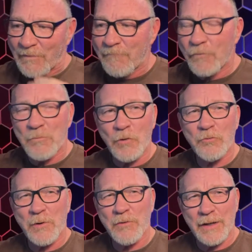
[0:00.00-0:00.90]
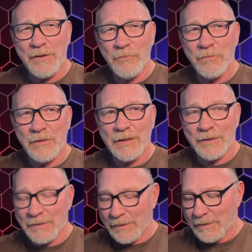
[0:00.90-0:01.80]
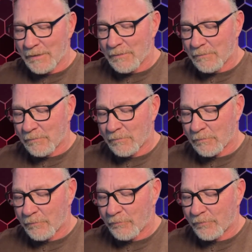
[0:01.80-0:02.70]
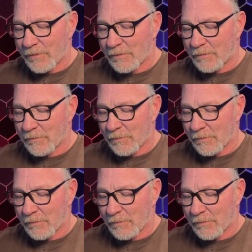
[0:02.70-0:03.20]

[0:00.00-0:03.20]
For the most part, I don't think I need glue stick,